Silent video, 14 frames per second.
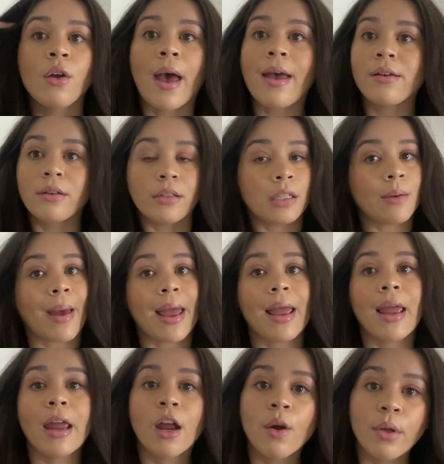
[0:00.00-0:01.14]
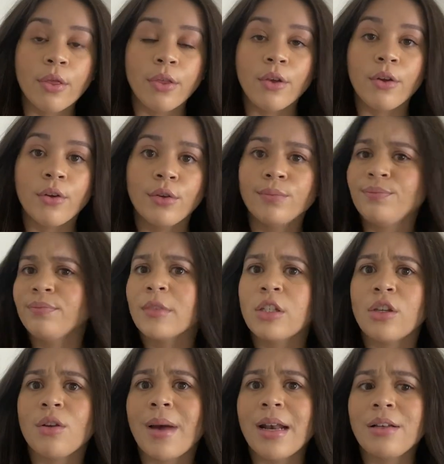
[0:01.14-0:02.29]
I did my hair with you. So
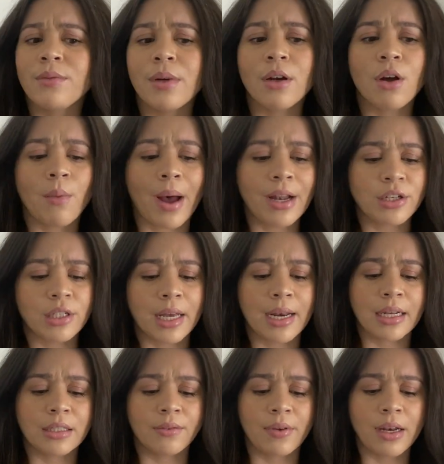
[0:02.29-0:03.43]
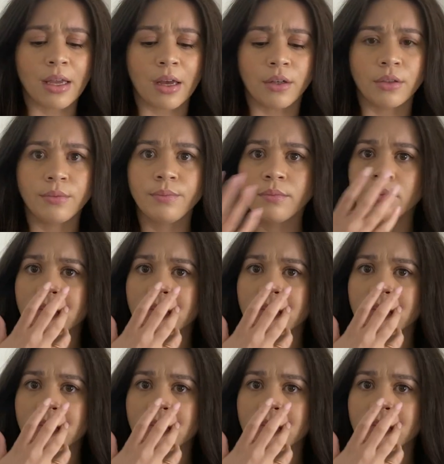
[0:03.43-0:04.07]
you might as well go watch that next video.